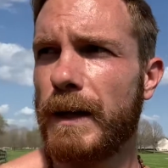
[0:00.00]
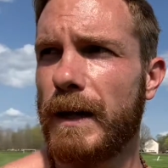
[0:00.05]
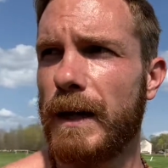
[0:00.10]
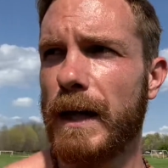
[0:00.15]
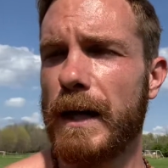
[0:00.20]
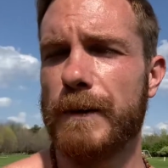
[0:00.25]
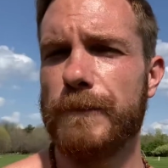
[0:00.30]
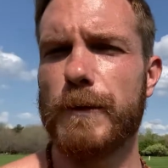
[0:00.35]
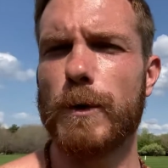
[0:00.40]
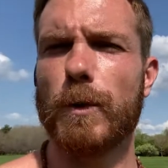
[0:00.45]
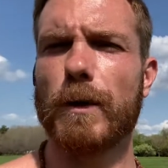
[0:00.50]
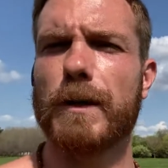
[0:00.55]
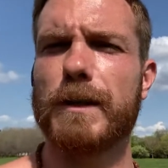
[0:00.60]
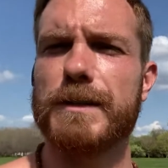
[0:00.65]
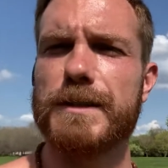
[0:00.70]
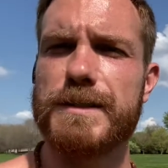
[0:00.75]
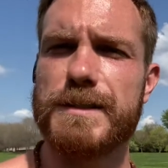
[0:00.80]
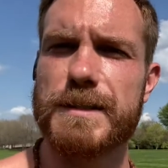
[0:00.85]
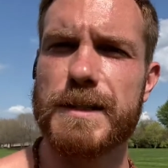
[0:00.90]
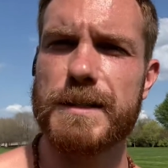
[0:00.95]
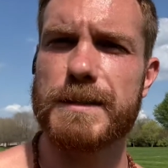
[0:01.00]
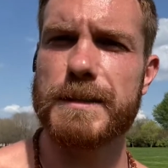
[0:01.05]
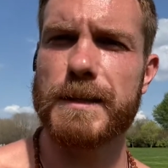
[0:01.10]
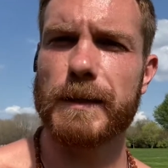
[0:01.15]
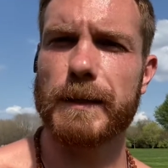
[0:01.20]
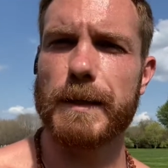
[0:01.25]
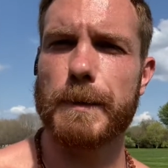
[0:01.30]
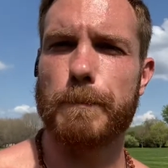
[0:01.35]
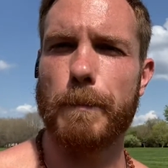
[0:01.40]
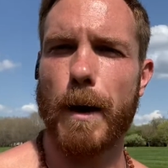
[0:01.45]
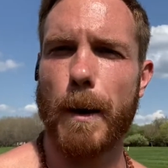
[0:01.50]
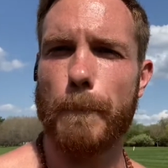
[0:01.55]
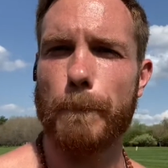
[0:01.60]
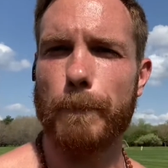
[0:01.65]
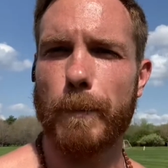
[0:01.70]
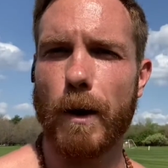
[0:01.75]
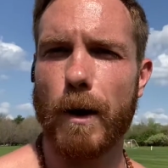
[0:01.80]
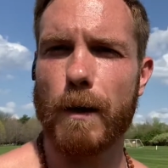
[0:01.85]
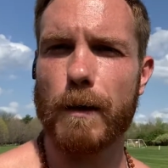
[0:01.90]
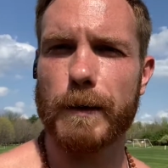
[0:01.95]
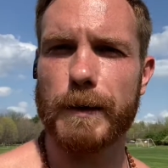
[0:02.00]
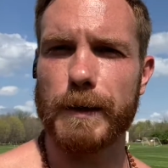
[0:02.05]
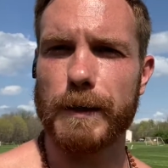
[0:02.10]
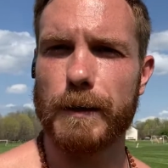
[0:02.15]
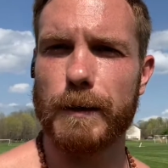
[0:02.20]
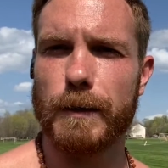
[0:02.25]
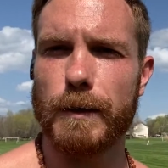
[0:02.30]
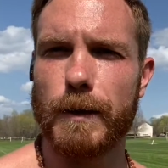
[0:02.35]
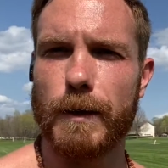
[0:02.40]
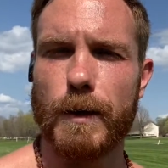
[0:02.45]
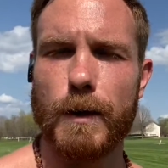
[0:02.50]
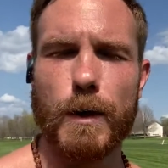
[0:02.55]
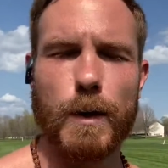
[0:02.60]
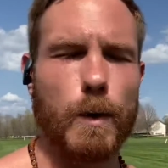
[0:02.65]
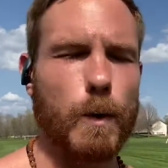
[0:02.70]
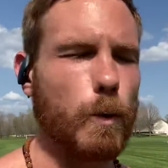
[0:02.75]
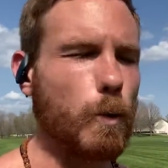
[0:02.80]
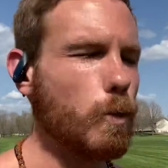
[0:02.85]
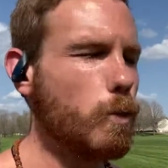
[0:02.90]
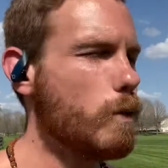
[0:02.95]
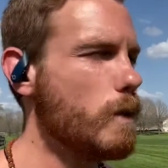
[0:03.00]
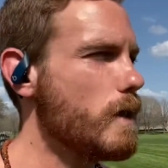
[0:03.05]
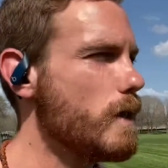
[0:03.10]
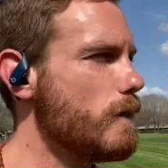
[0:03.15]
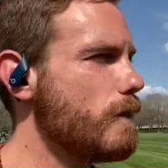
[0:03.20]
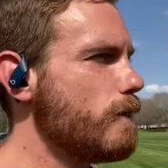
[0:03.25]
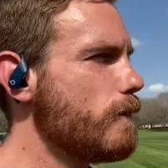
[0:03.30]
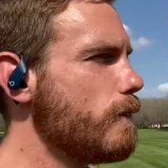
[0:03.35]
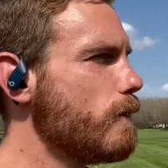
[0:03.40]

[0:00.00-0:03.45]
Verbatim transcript: And if you are consistently bombarded with